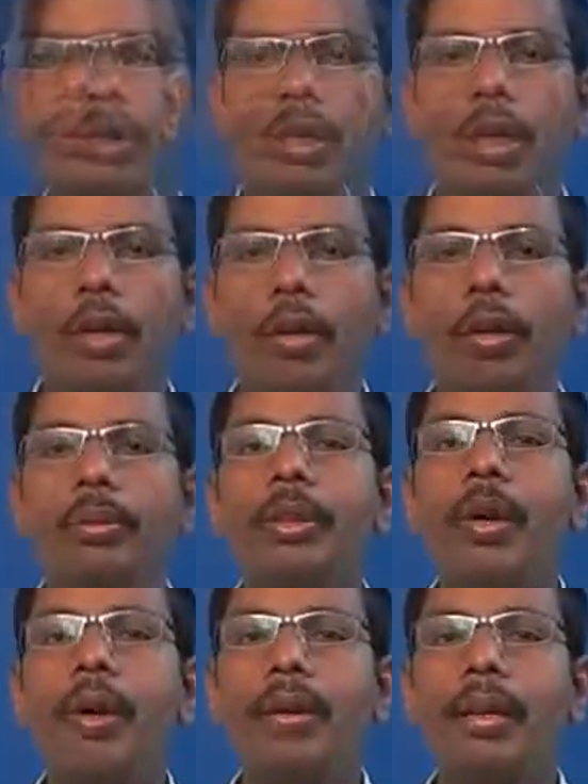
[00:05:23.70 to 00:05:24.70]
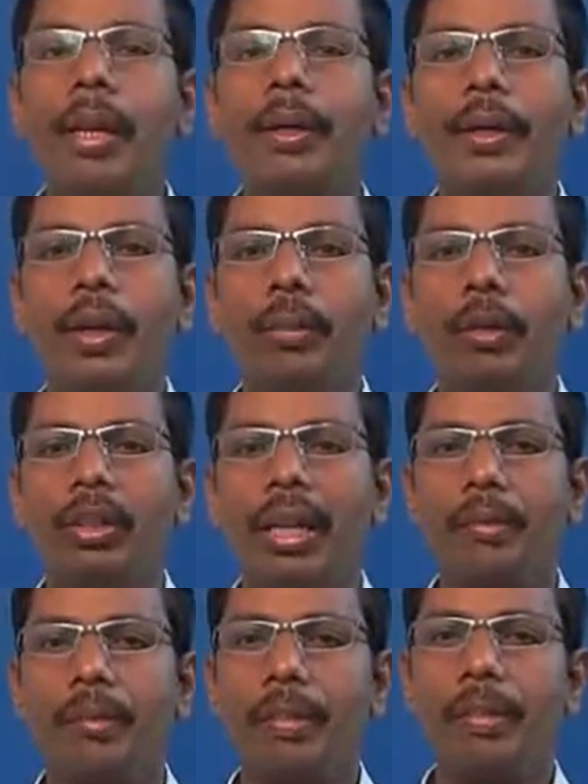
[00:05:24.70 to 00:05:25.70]
I hope you all learned about
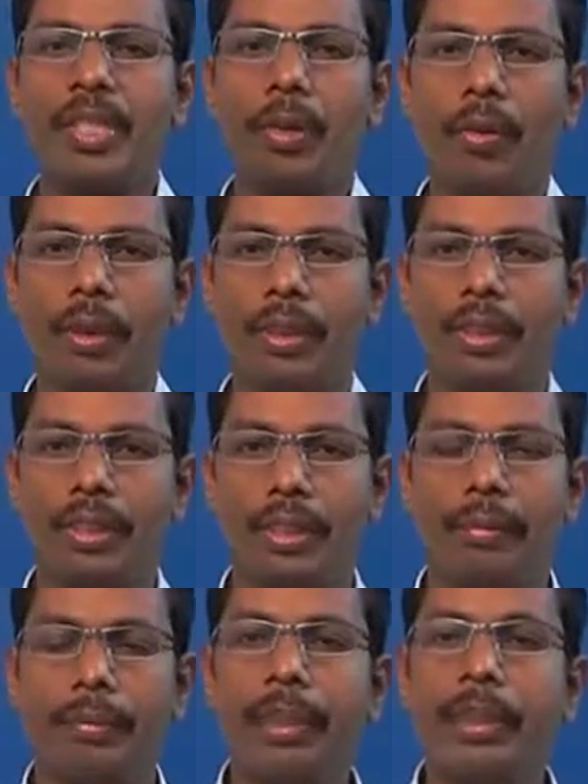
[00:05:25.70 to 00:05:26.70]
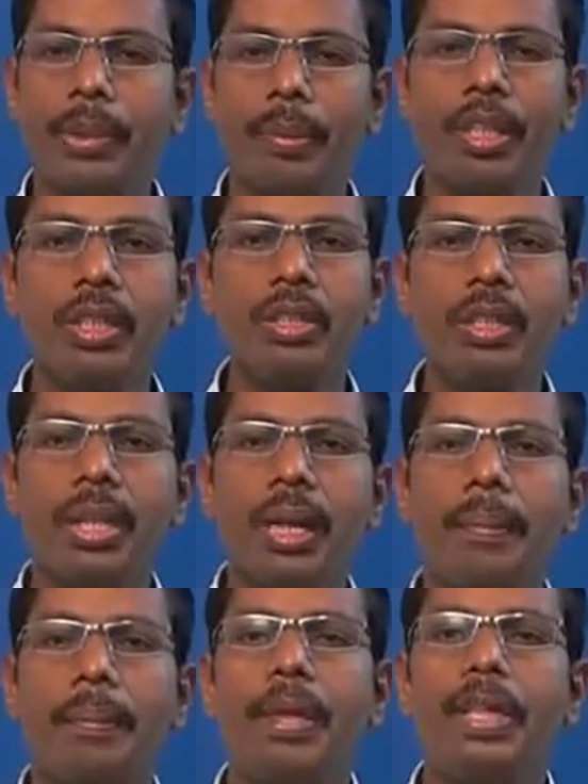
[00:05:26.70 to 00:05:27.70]
information architecture principles.
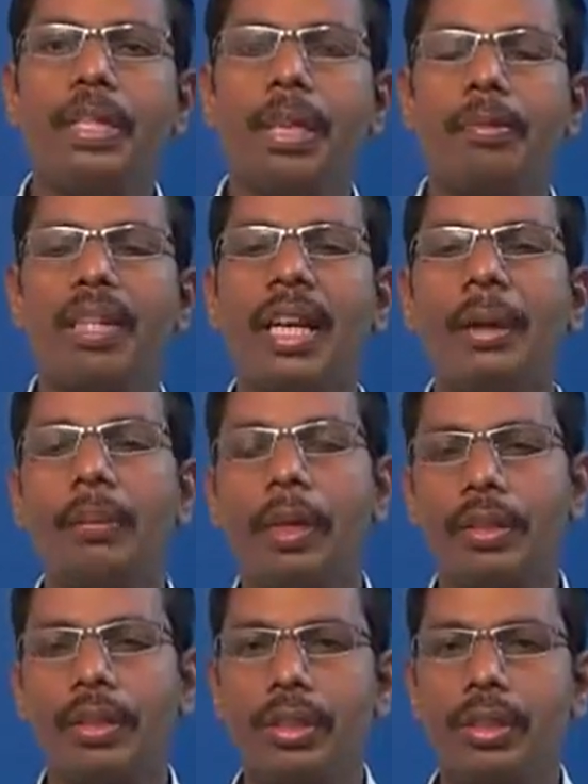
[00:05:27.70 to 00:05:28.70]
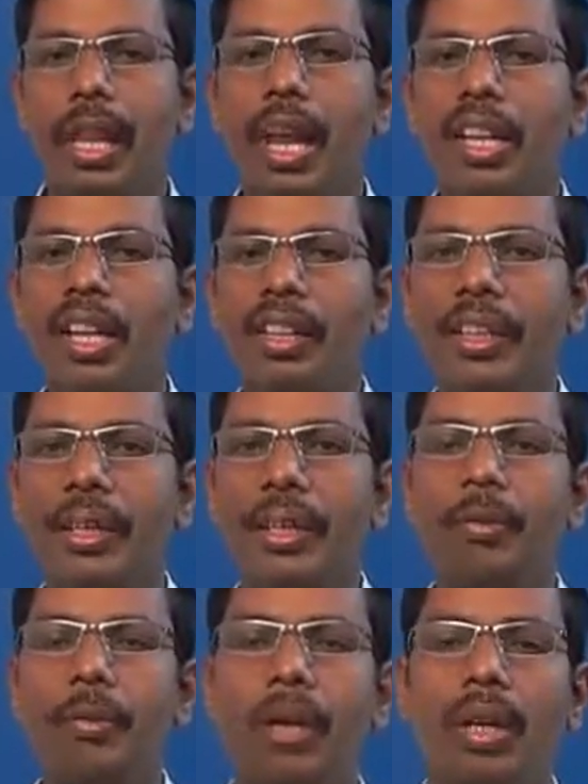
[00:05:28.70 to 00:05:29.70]
Please subscribe my channel
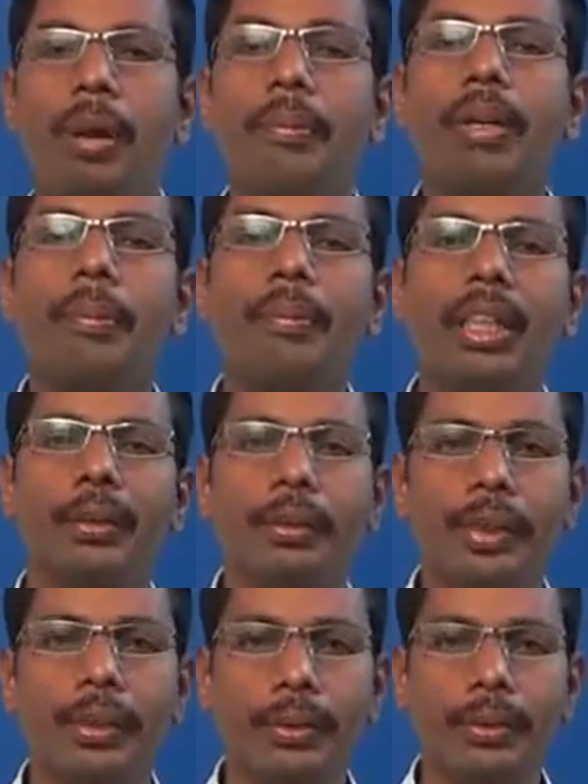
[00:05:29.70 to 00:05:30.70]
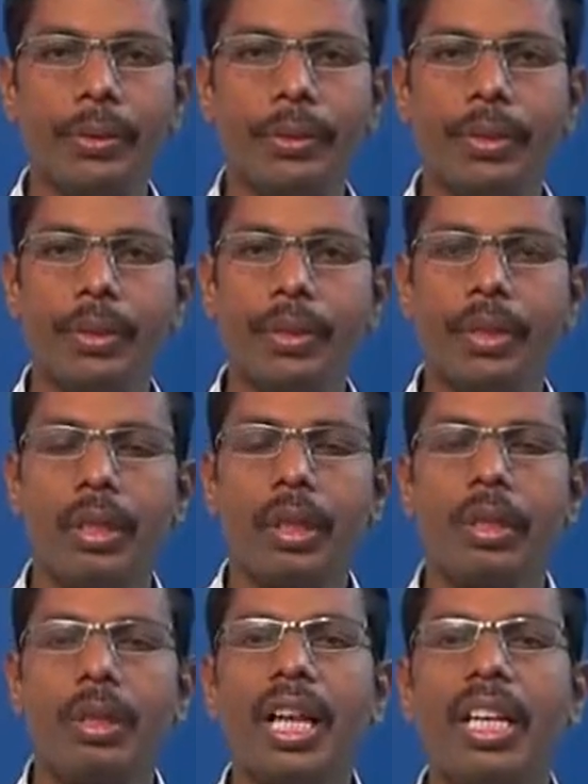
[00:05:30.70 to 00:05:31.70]
here for upcoming videos.
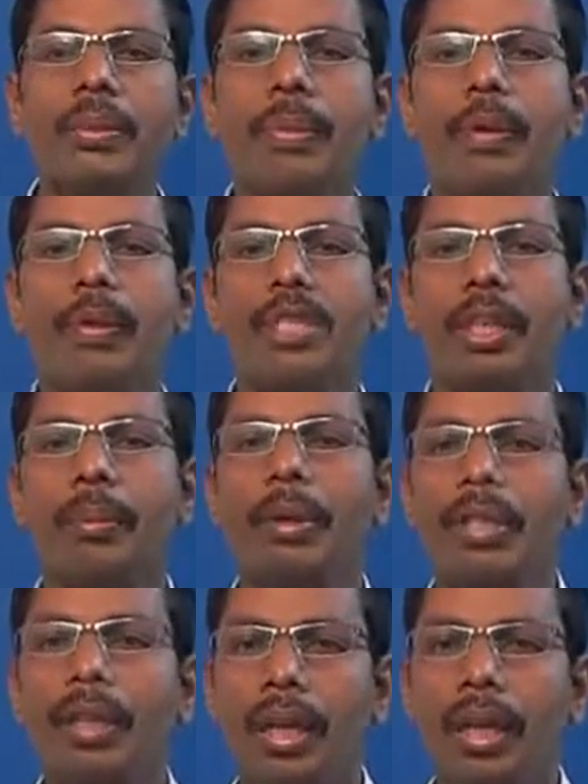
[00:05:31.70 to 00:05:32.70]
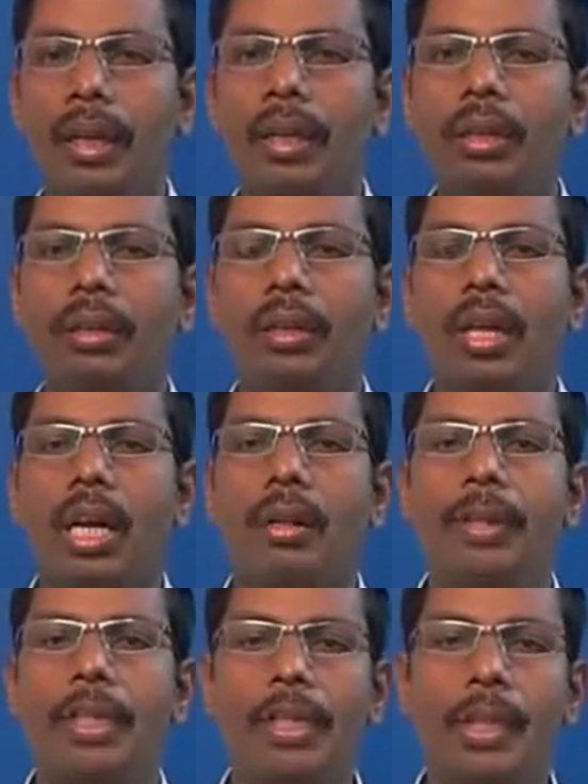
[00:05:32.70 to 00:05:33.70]
Thanks for watching my channel. I
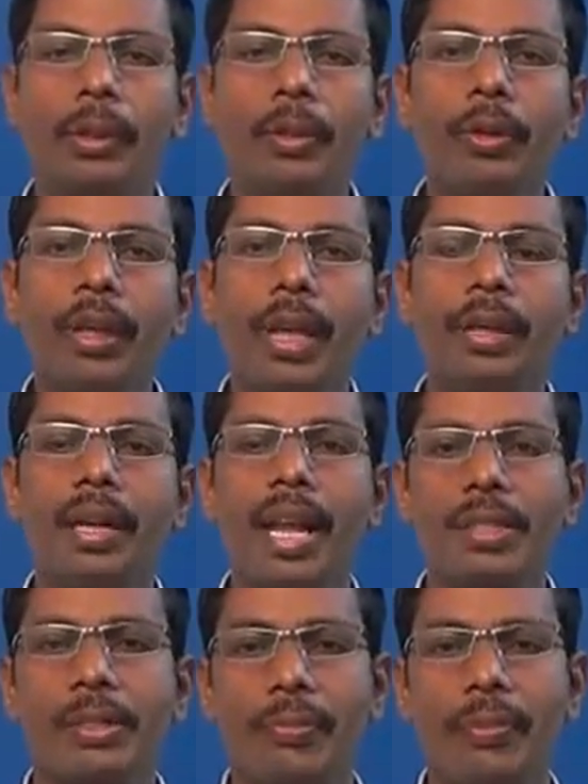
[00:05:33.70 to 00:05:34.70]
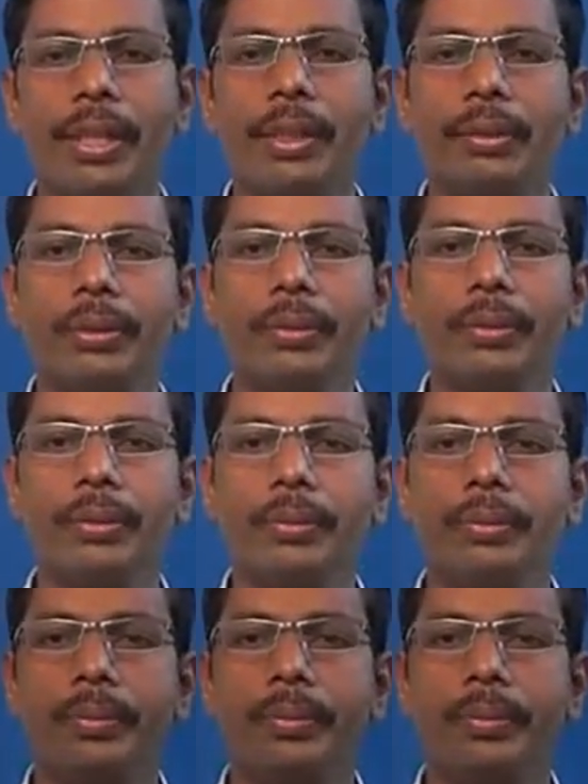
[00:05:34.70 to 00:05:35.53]
will see you in next video.